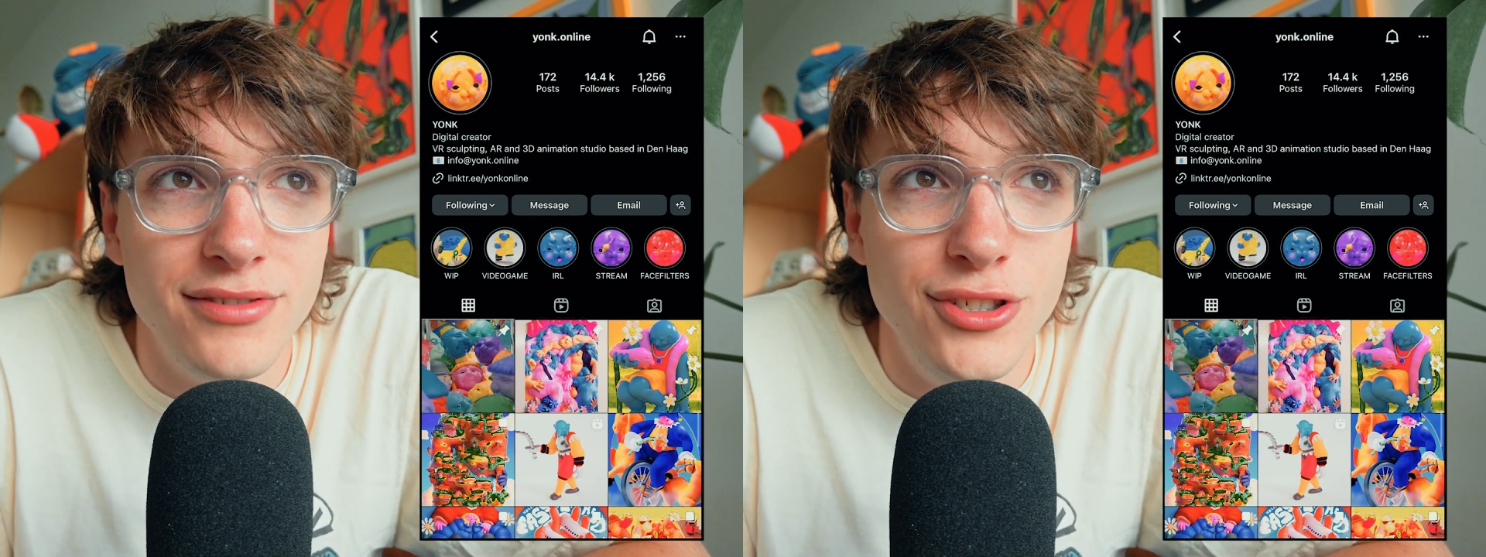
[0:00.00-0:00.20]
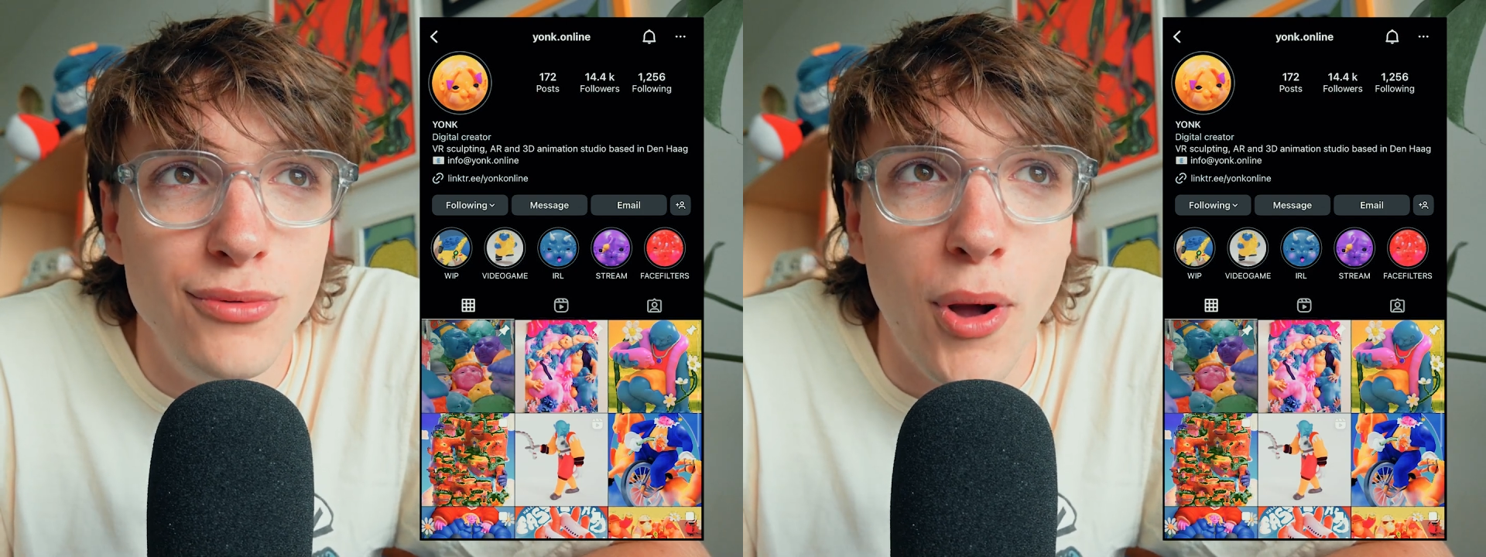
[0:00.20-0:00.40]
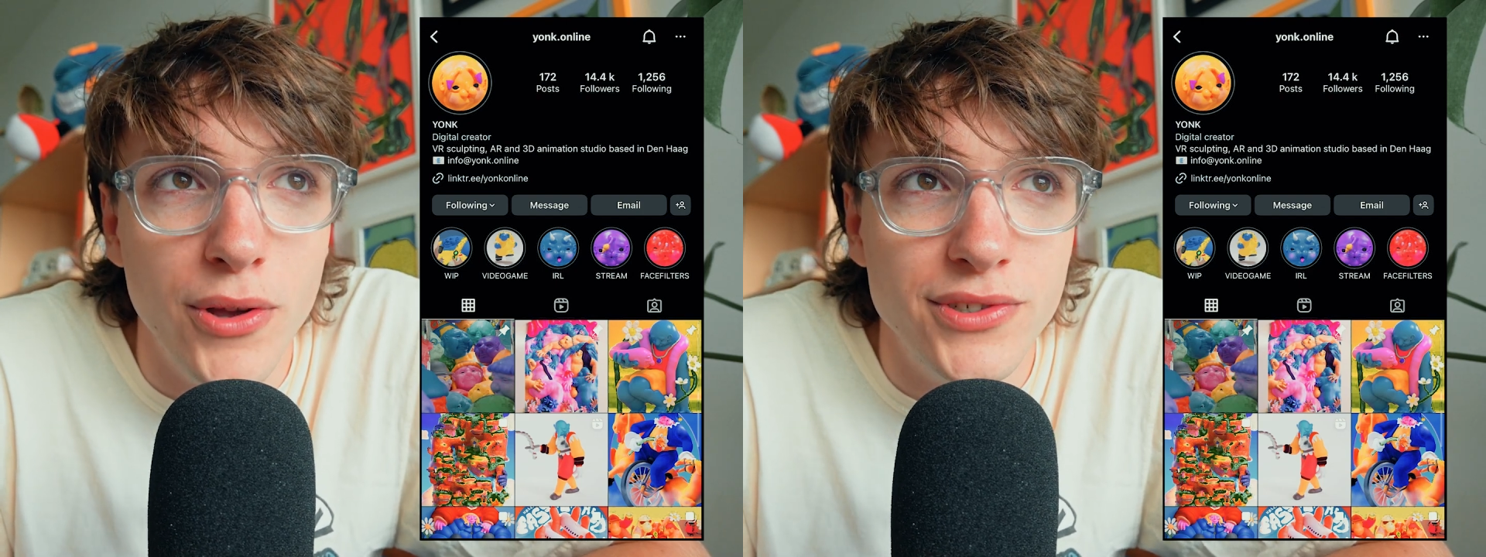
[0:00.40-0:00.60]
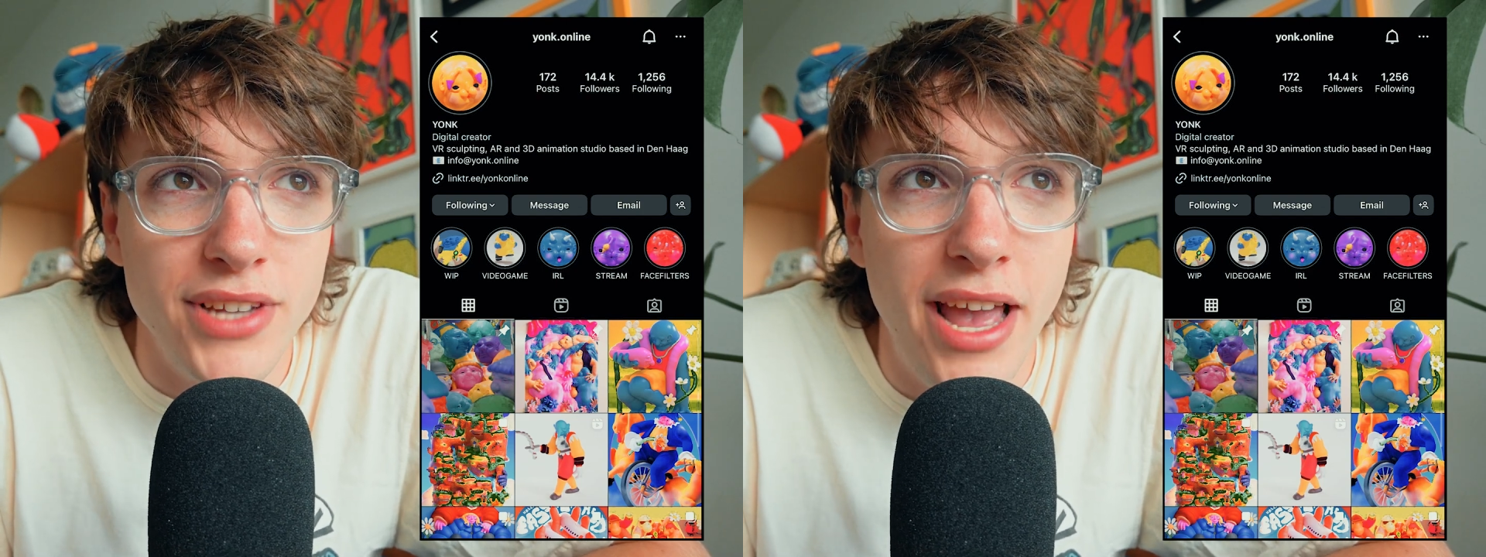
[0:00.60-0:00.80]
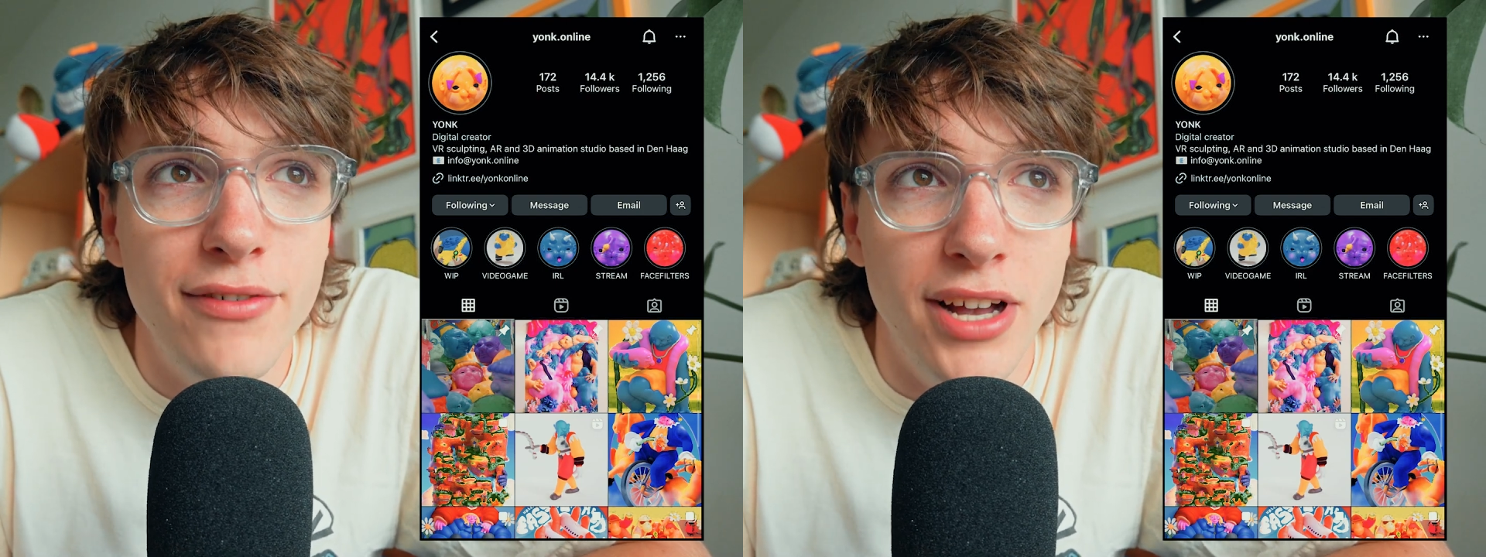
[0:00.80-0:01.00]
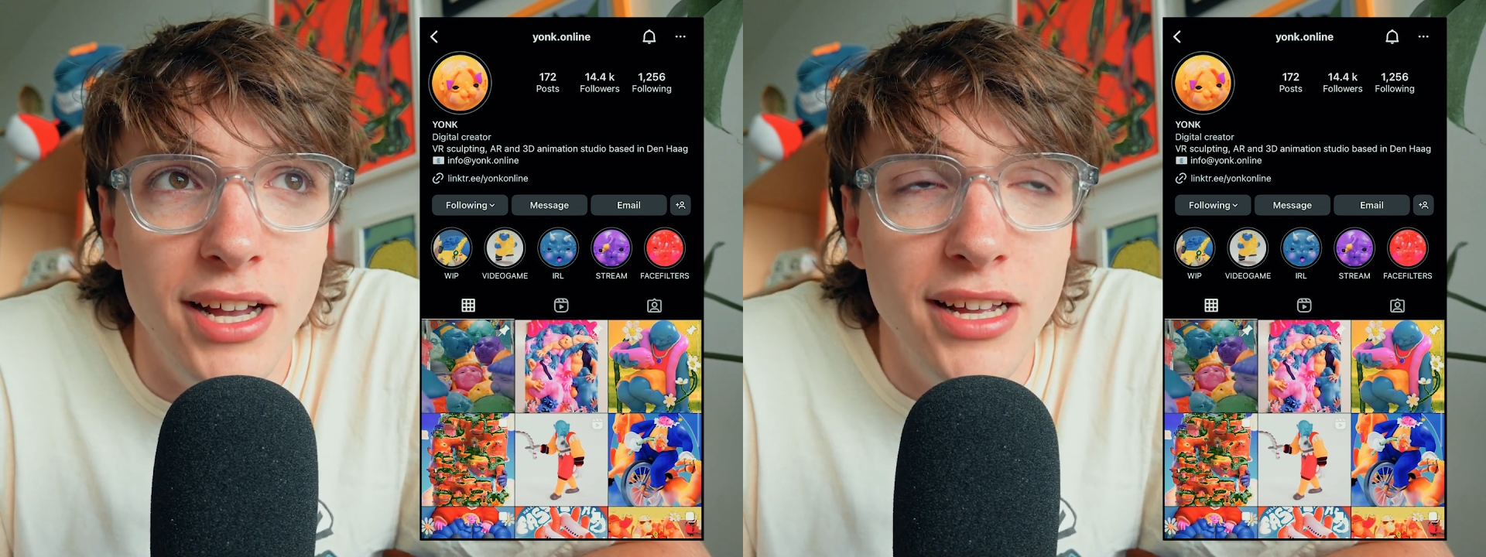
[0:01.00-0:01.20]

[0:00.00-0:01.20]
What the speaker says: duos ever.